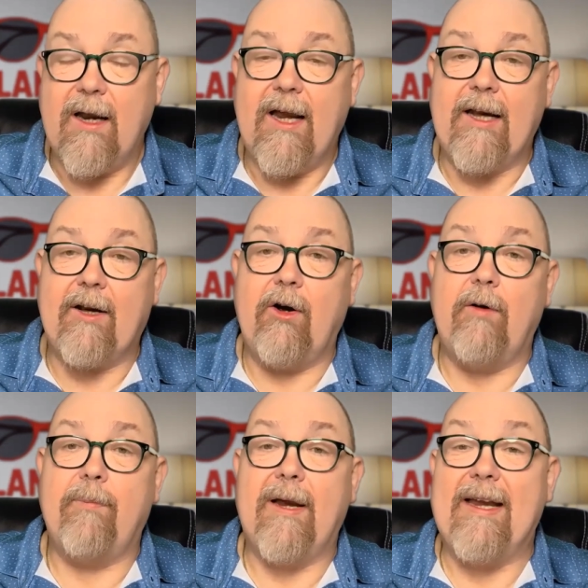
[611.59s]
It
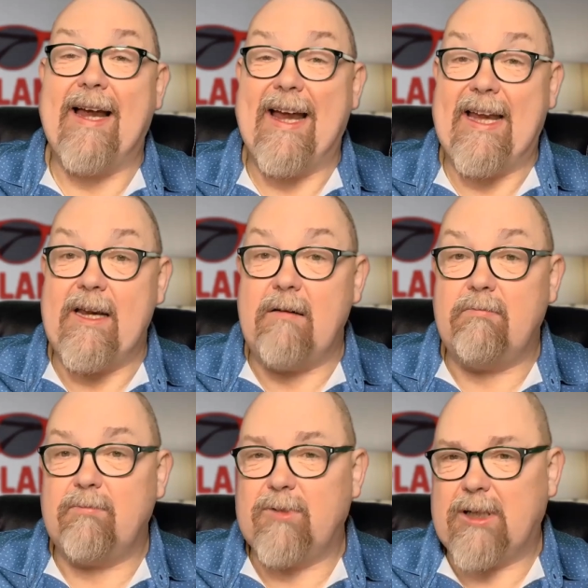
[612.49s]
could be E,
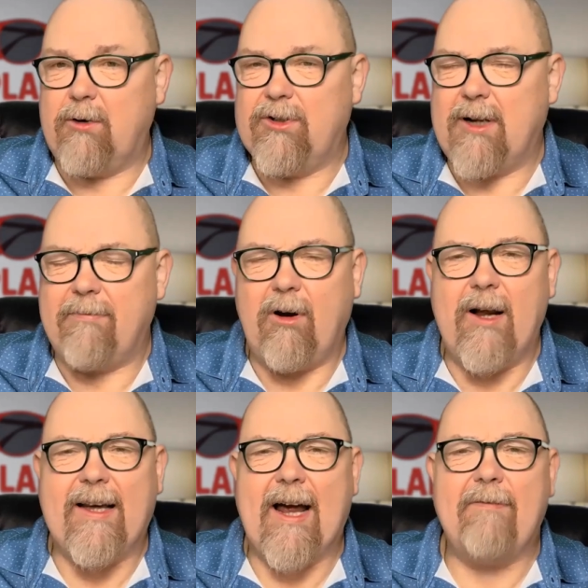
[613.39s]
so stuff
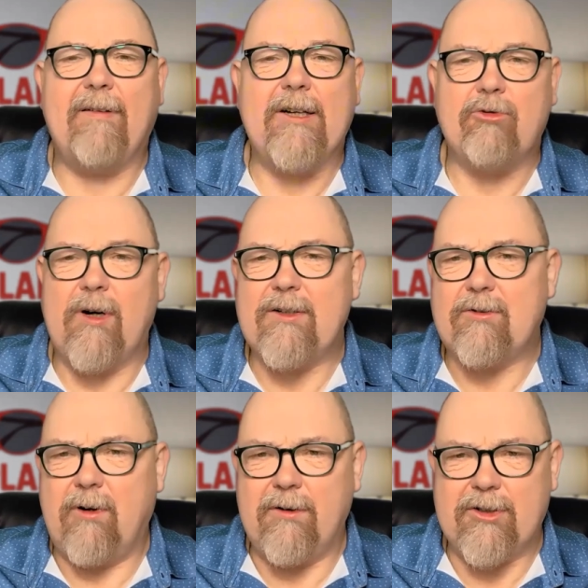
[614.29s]
like cafes,
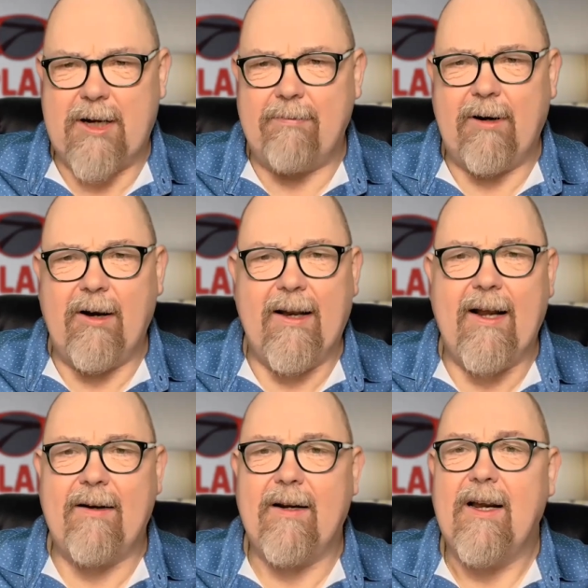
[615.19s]
restaurants, stuff like
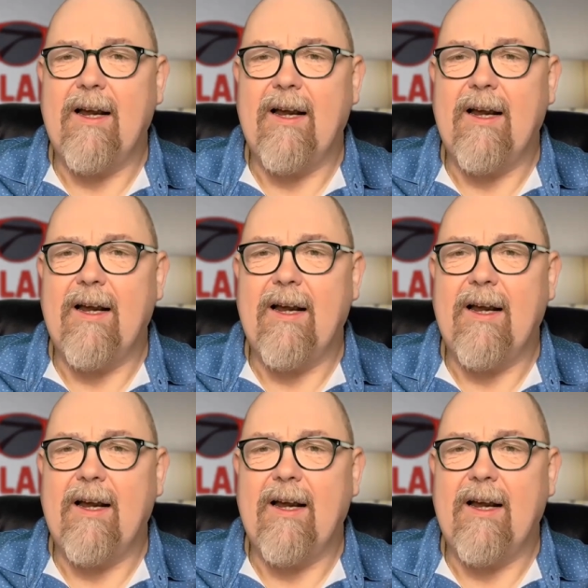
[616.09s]
that